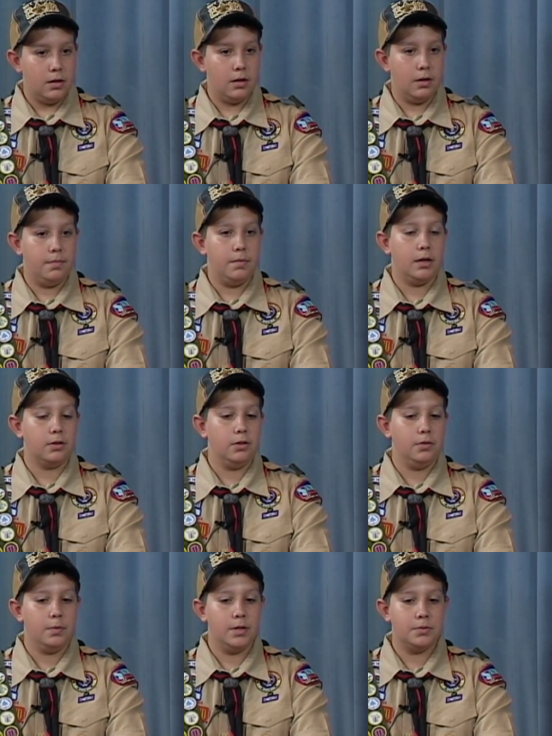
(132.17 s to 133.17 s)
I go
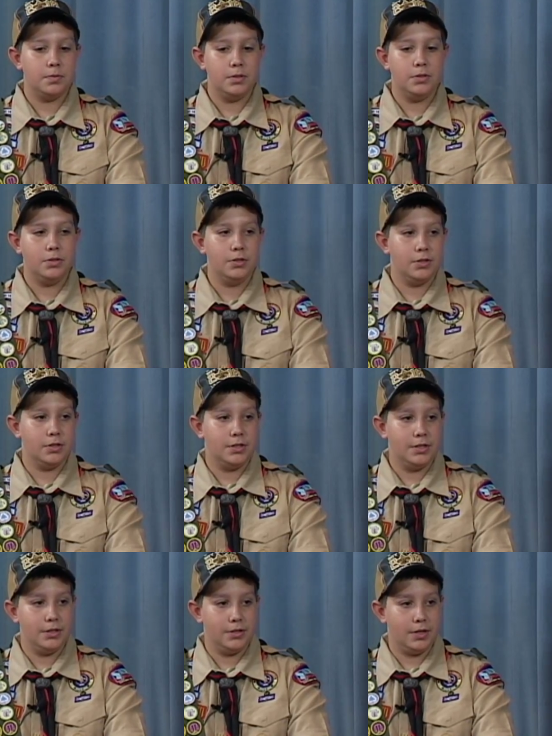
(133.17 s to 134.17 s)
to the Westwood Junior
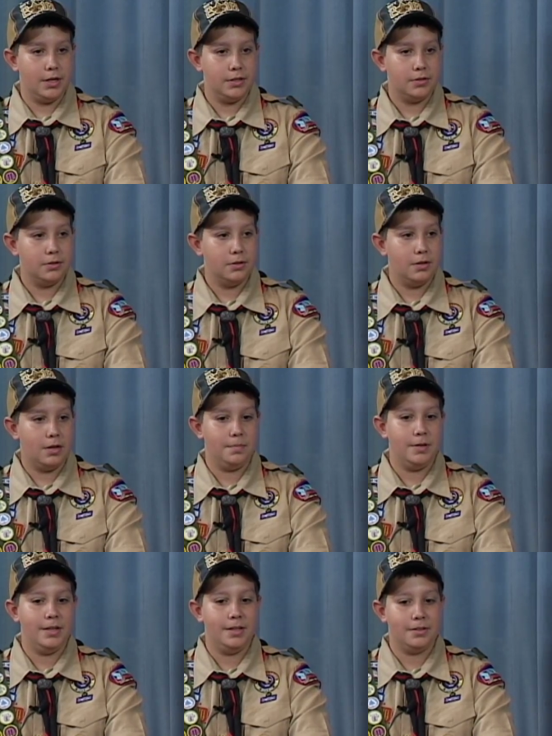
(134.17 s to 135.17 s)
Senior High School.
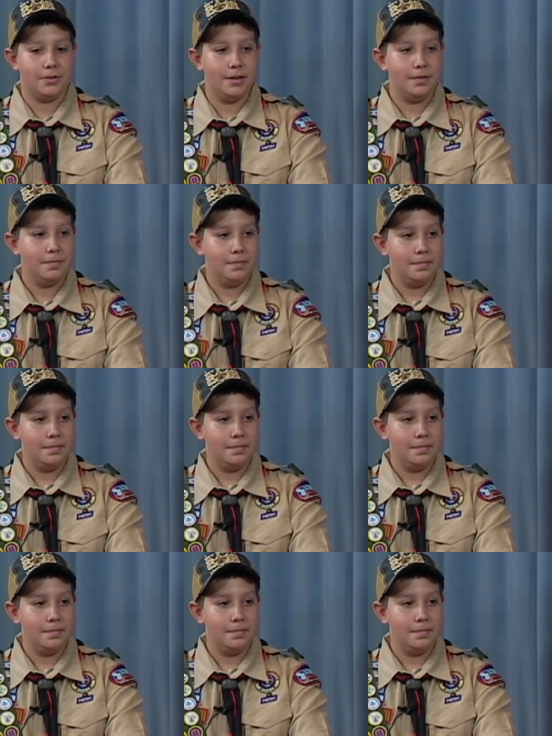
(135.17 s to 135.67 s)
I'm in 8th grade.